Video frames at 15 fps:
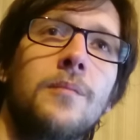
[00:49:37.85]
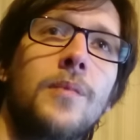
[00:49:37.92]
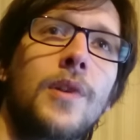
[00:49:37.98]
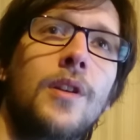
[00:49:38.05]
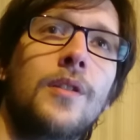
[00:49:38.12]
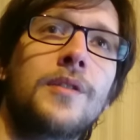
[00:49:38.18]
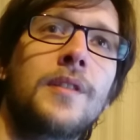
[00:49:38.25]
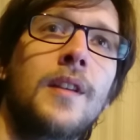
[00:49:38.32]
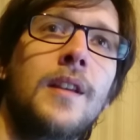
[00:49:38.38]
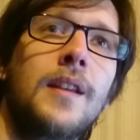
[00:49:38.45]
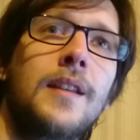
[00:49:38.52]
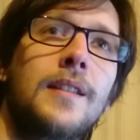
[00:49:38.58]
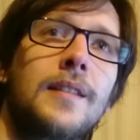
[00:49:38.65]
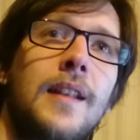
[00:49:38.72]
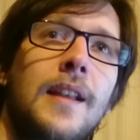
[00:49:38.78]
because
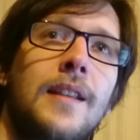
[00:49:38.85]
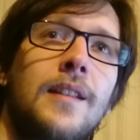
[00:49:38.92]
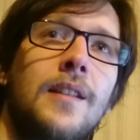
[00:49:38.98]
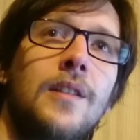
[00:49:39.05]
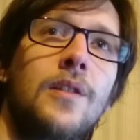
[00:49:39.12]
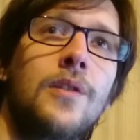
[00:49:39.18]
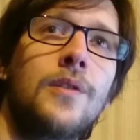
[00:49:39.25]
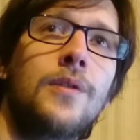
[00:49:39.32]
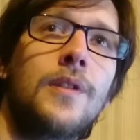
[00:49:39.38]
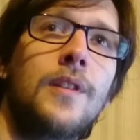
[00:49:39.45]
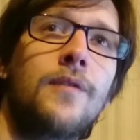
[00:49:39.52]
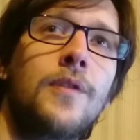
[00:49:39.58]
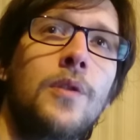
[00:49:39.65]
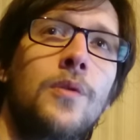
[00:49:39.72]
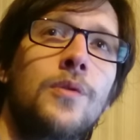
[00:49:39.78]
it's like you
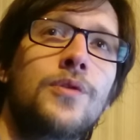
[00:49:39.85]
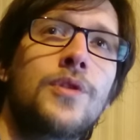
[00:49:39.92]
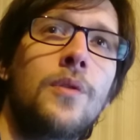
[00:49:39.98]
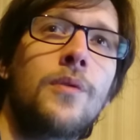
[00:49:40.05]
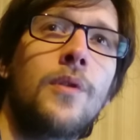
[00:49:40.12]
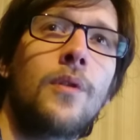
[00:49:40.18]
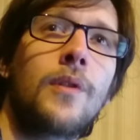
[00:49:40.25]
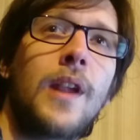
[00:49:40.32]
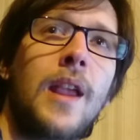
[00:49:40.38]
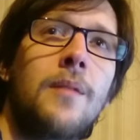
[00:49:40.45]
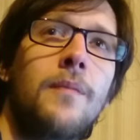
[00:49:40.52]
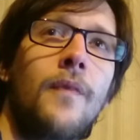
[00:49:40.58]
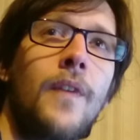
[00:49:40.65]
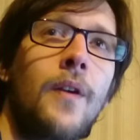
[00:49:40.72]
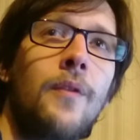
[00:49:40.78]
if you show your
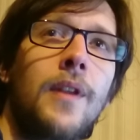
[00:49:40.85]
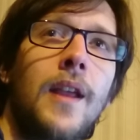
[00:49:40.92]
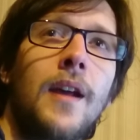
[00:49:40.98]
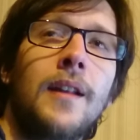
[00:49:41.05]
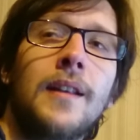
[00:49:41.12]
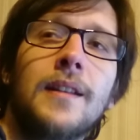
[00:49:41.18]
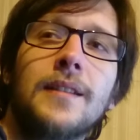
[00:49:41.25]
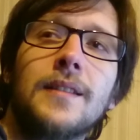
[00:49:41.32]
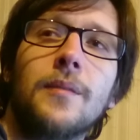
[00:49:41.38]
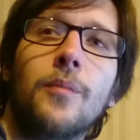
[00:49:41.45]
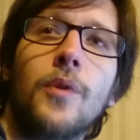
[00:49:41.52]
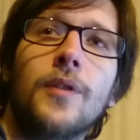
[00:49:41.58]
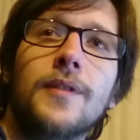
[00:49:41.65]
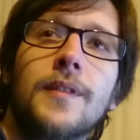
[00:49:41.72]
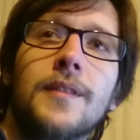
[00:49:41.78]
game very early in the
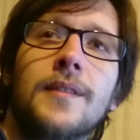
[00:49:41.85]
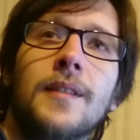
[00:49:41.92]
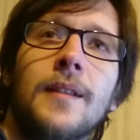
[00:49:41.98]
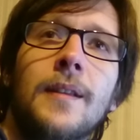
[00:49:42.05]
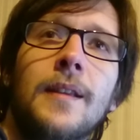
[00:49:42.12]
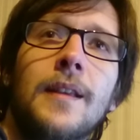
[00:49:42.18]
process,